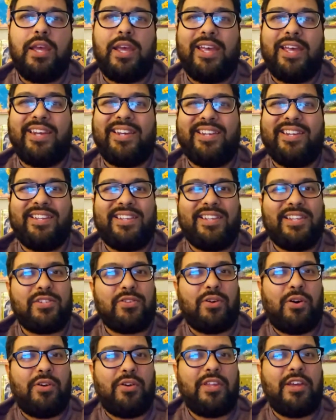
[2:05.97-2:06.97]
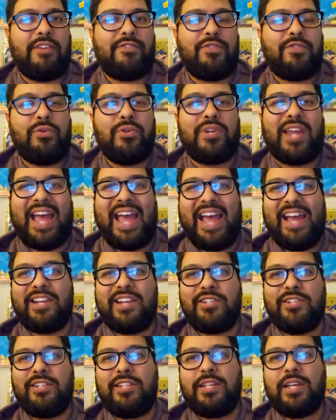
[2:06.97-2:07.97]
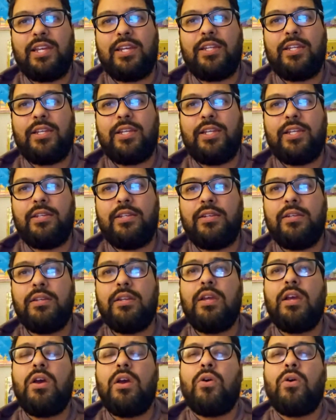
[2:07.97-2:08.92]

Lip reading: And is all that food actually getting eaten?